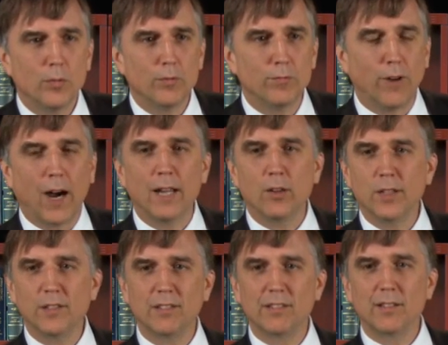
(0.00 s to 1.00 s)

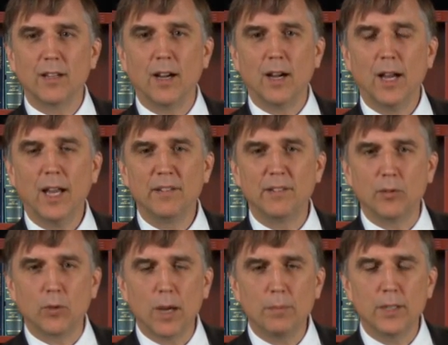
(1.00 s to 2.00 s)
violence has
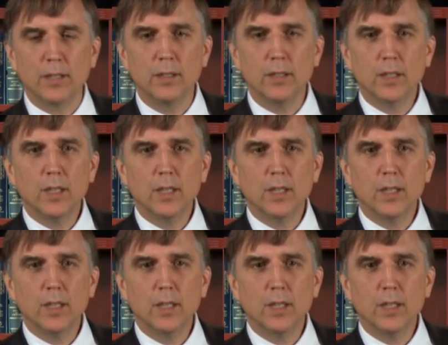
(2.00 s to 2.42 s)
erupted,